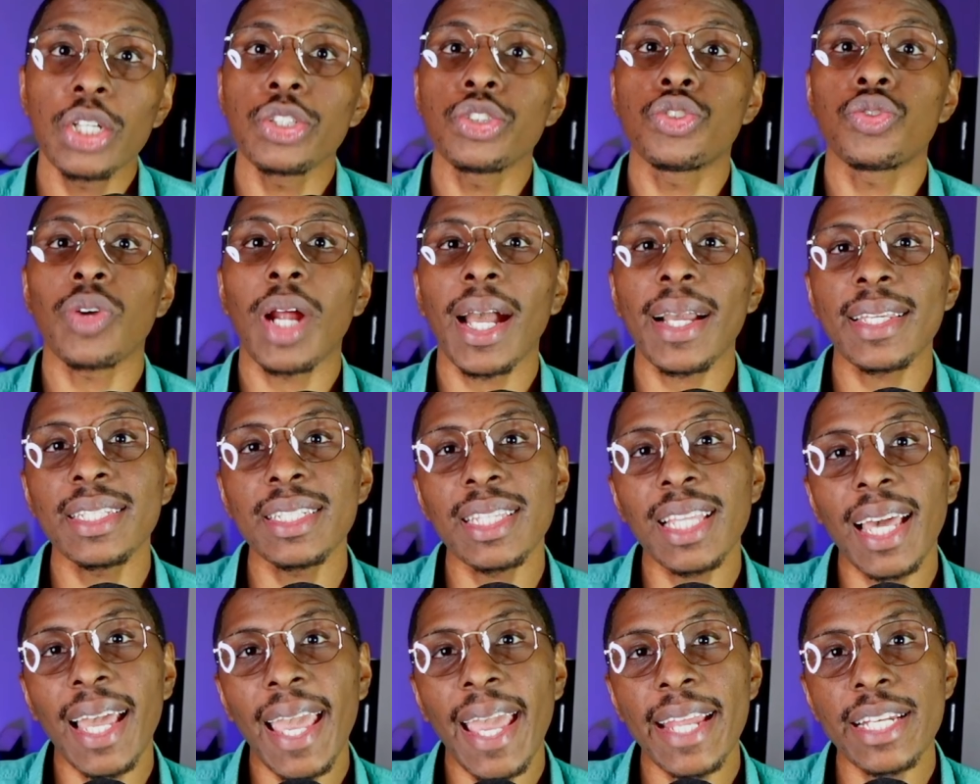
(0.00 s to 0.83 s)

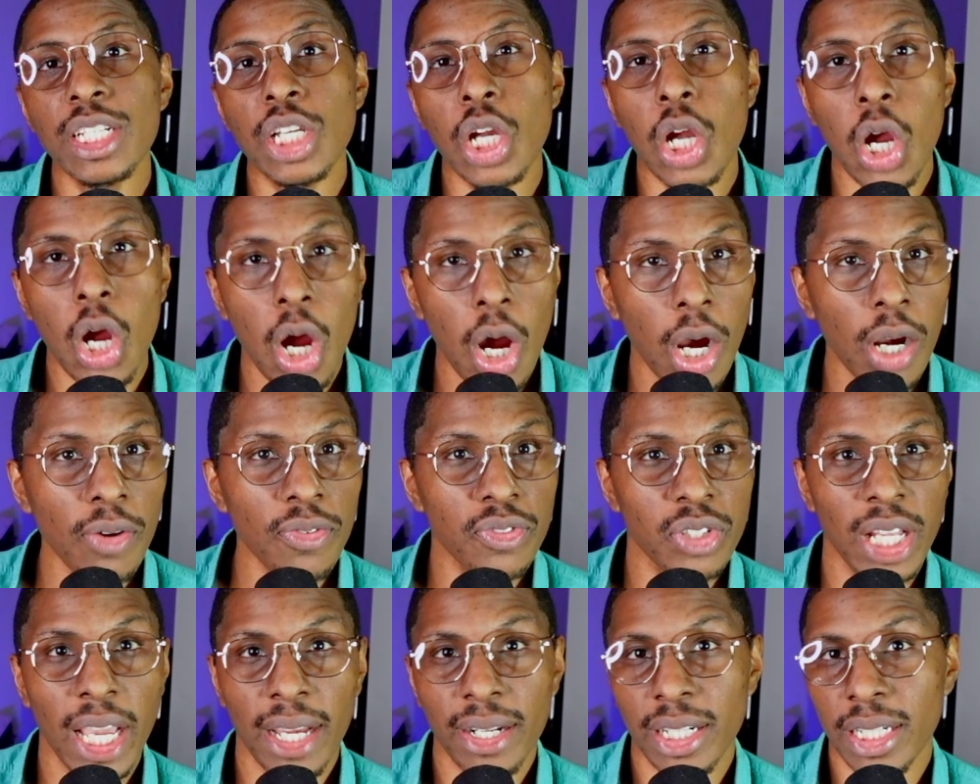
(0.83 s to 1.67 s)
Dracula had
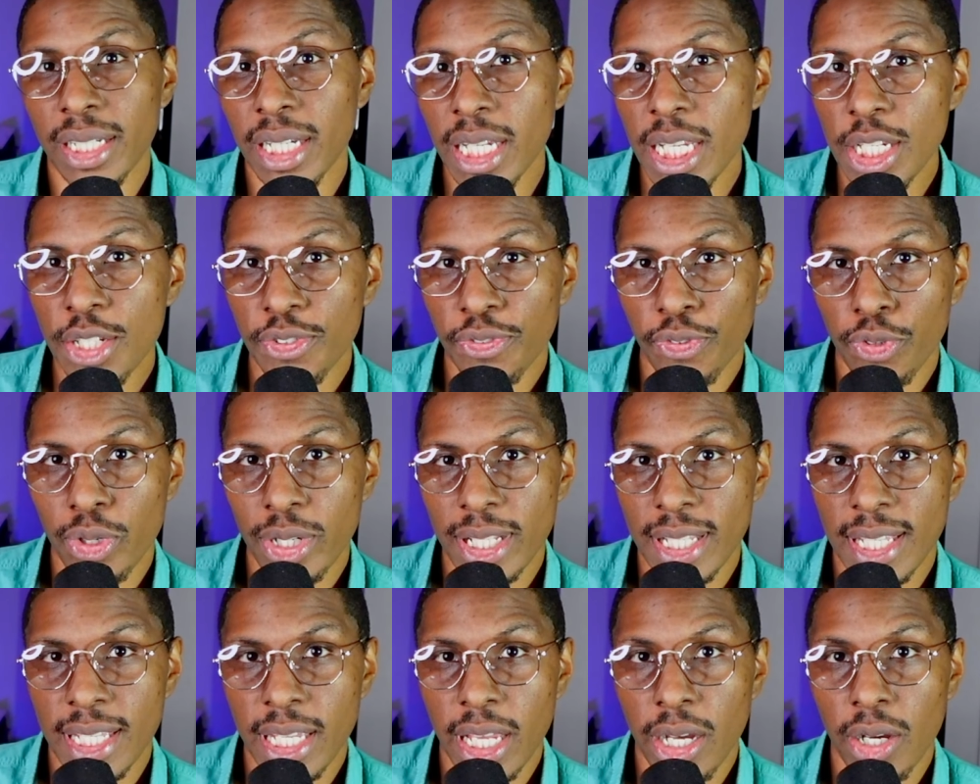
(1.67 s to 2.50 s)
carved out a niche for
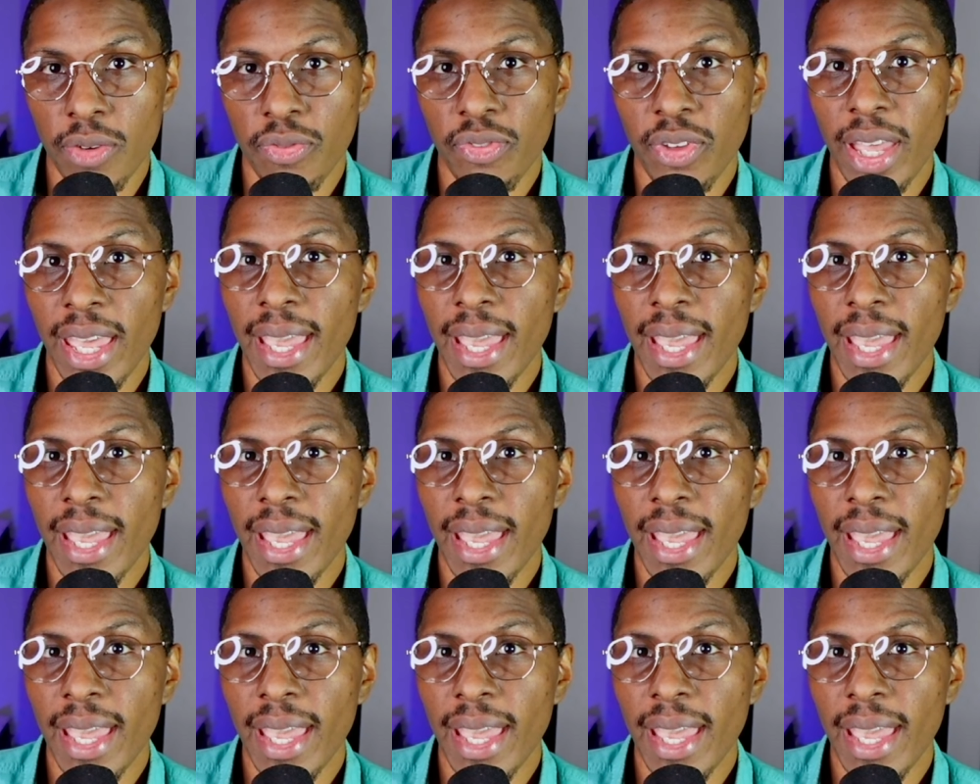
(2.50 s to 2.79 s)
itself,